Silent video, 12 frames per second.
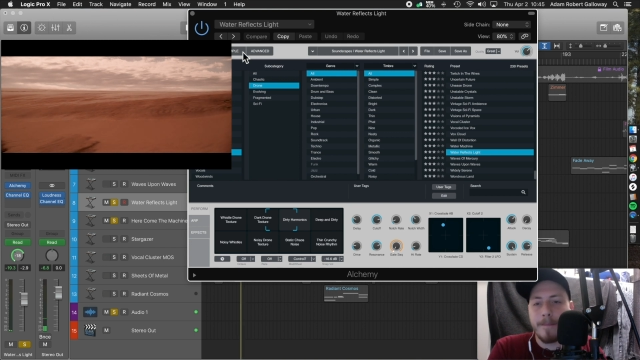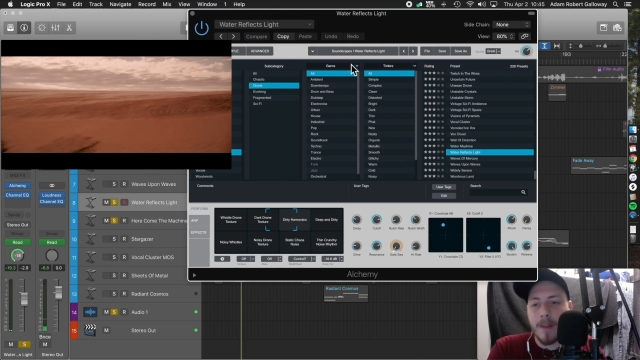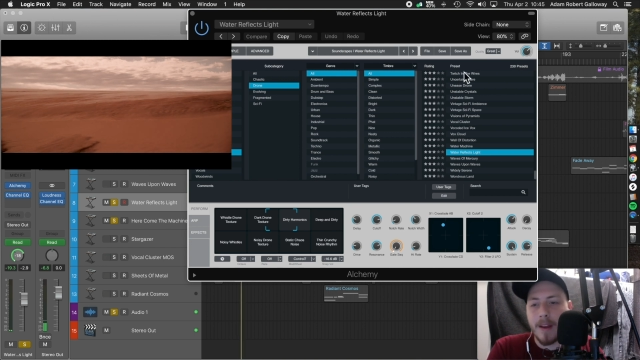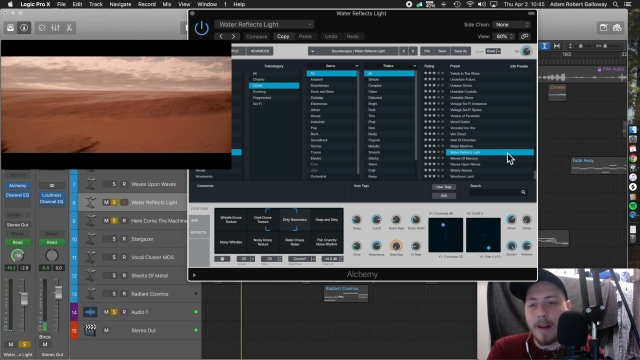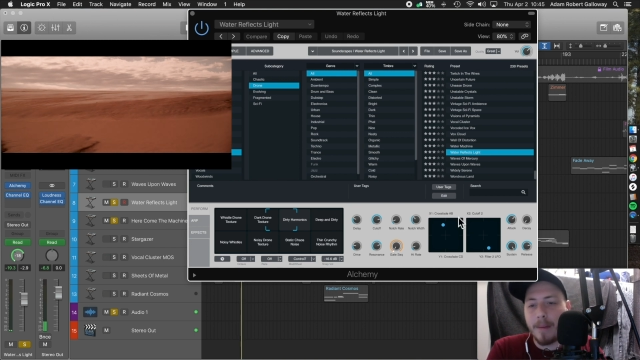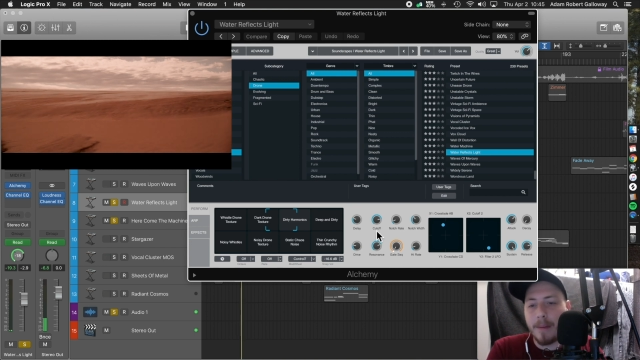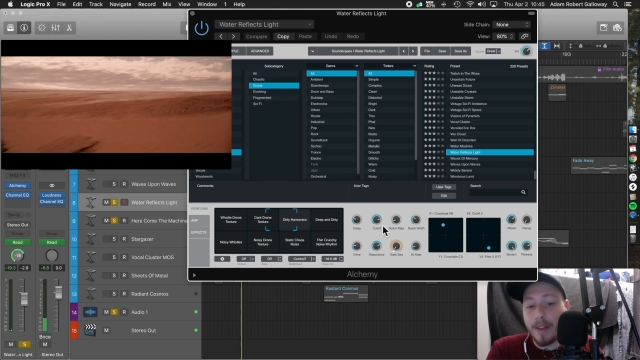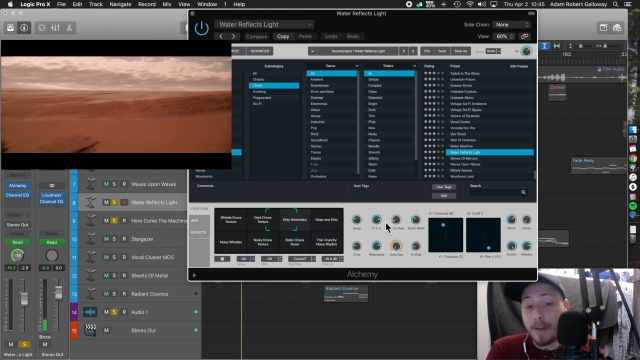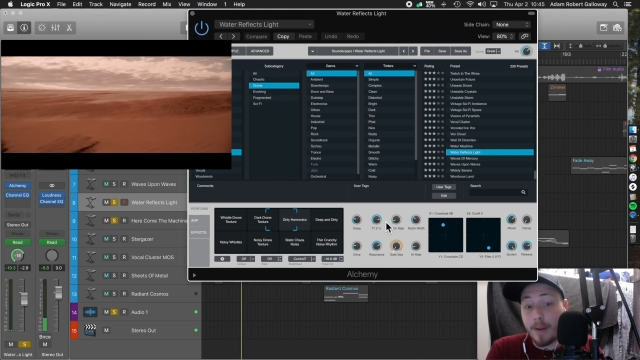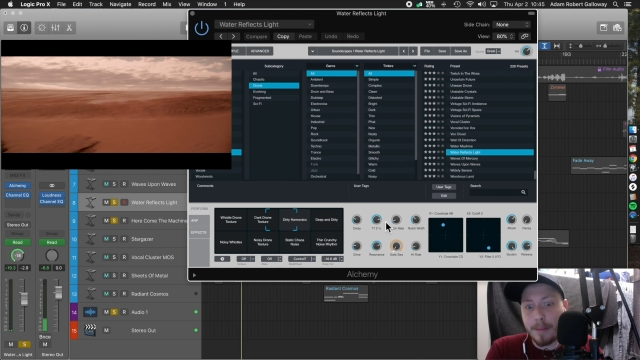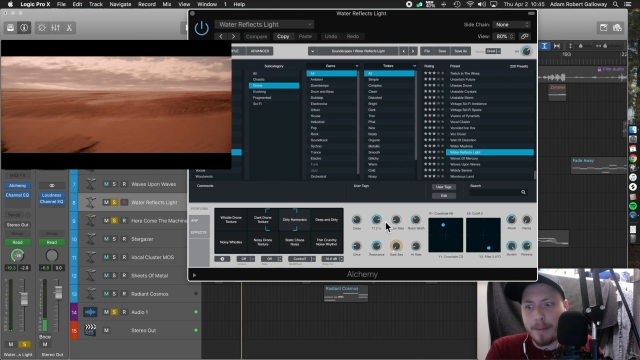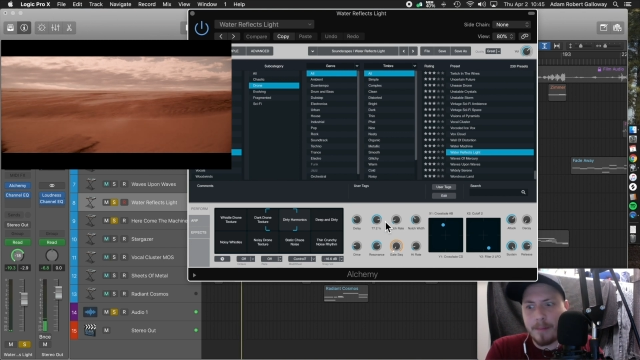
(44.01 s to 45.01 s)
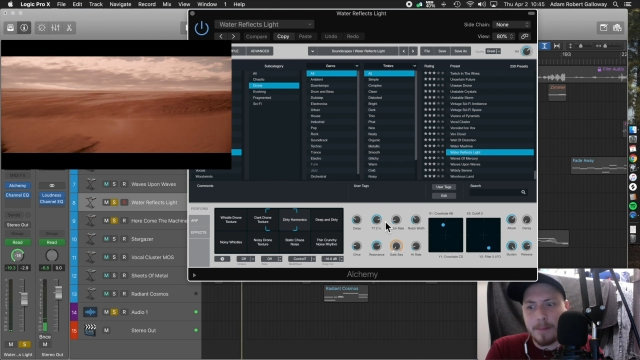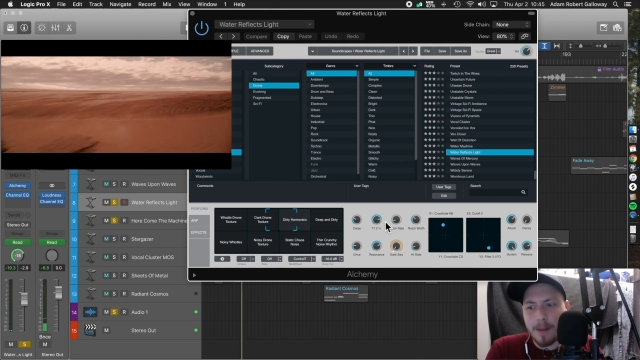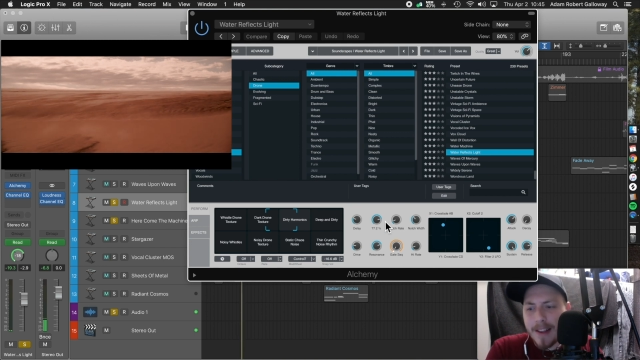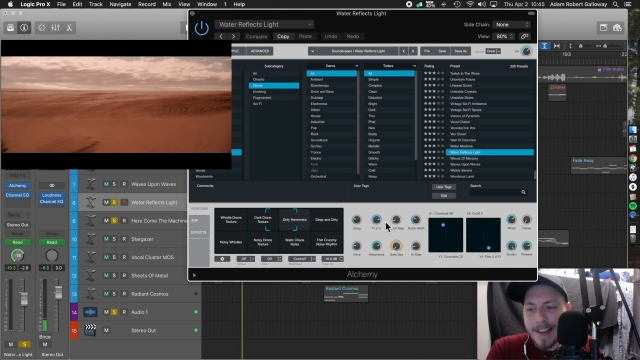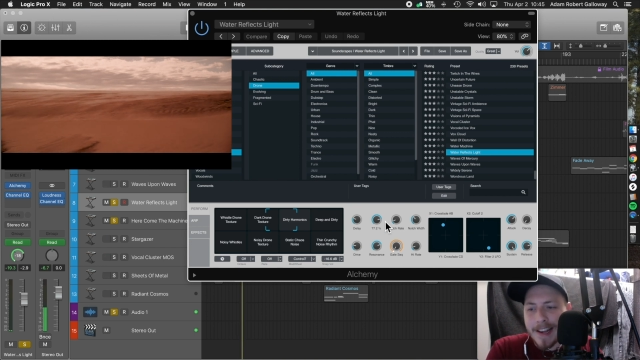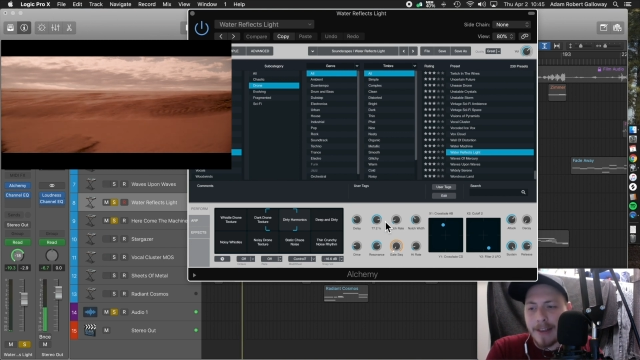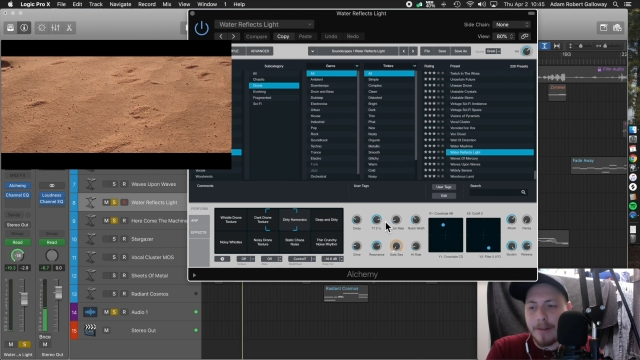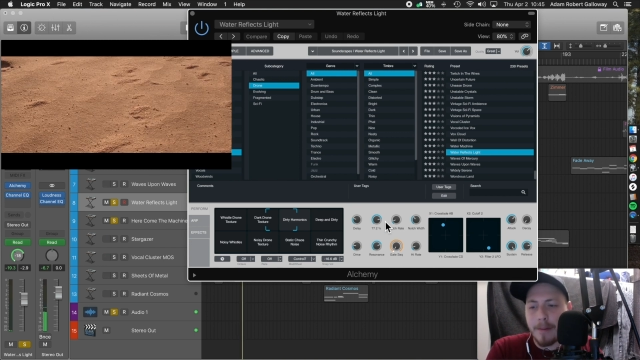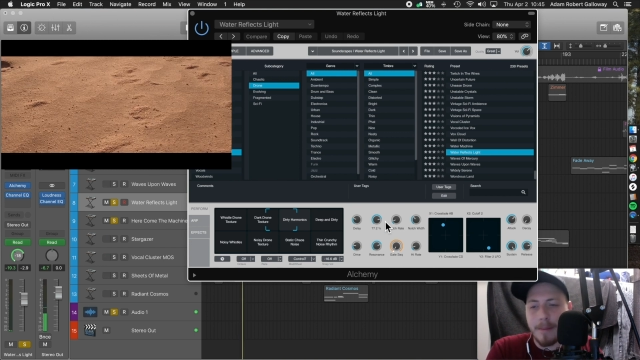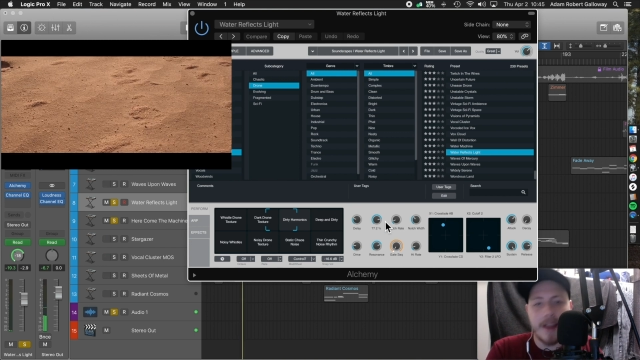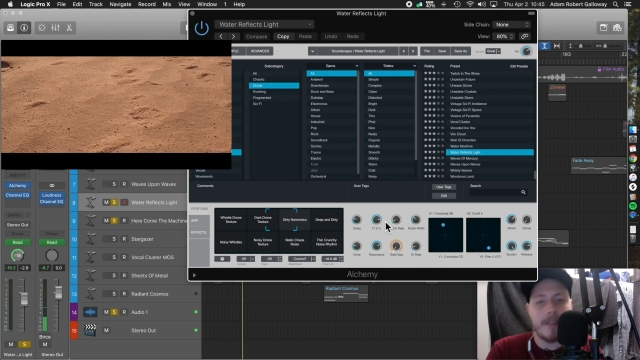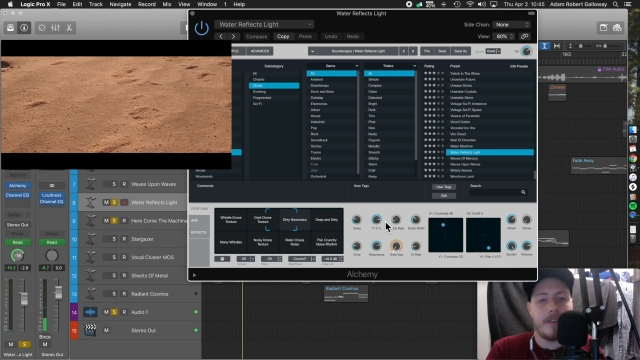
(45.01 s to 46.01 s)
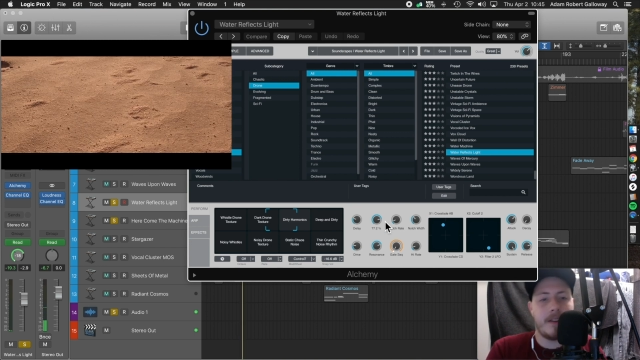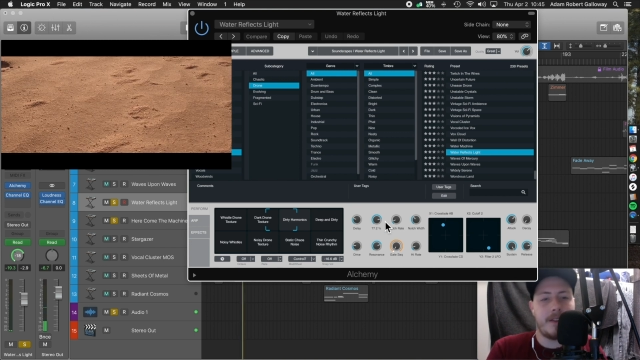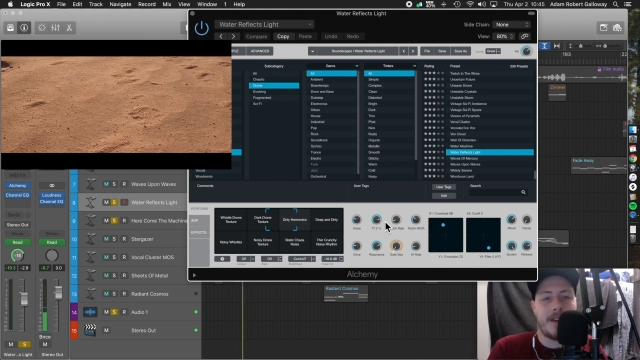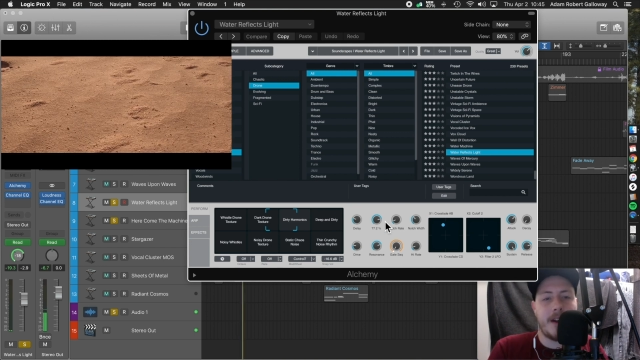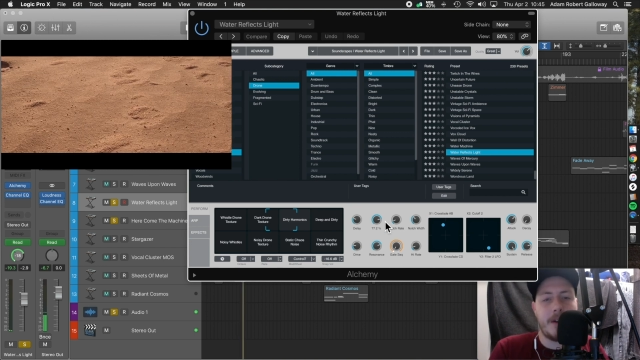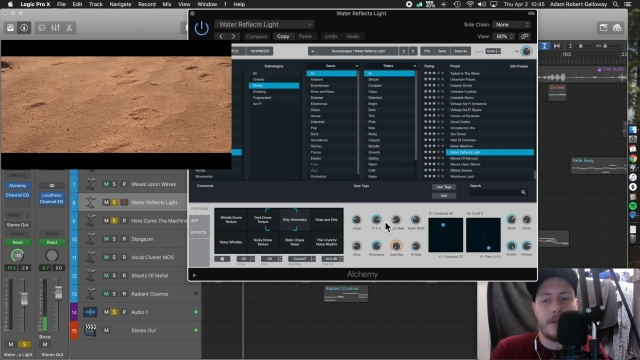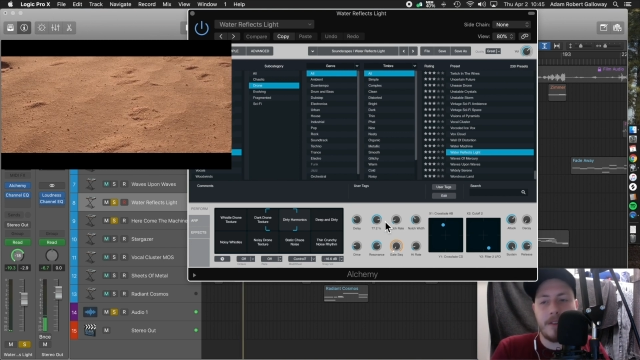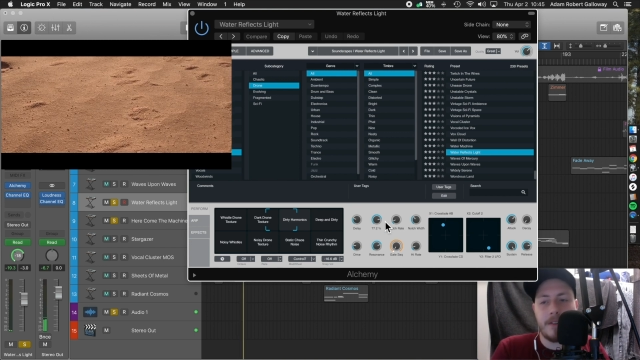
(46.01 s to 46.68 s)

But you get plenty of amazing sounds.